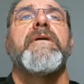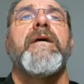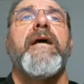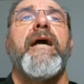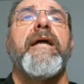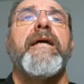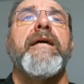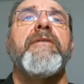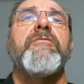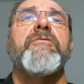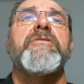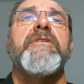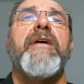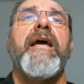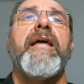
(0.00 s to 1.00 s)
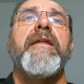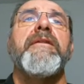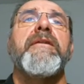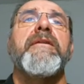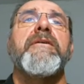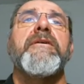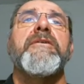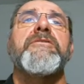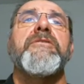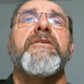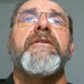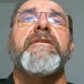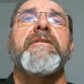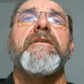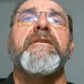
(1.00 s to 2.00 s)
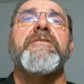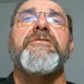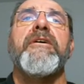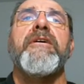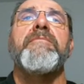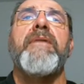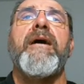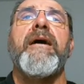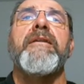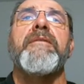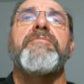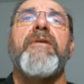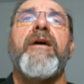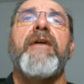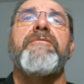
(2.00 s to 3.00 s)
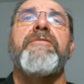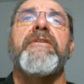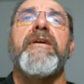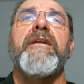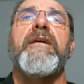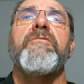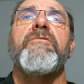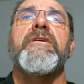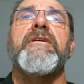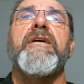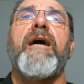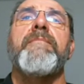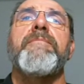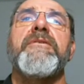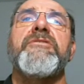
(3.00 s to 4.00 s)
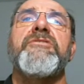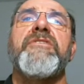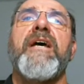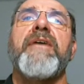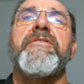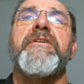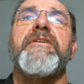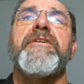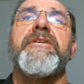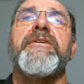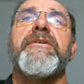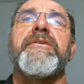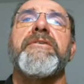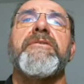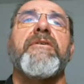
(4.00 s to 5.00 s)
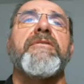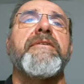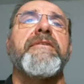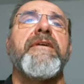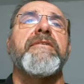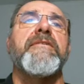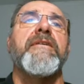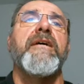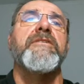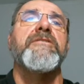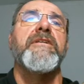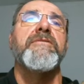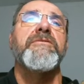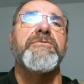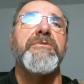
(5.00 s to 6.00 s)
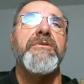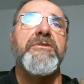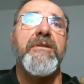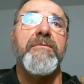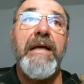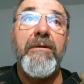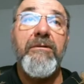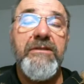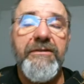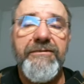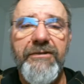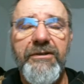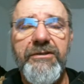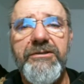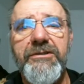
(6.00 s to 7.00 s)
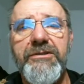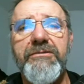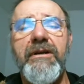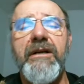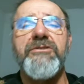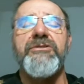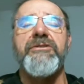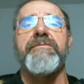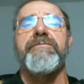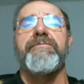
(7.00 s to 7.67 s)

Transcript: And he was saying concerning the Jeremiah the prophet that he would accomplish 70 years on the desolation of Jerusalem. That was the first destruction.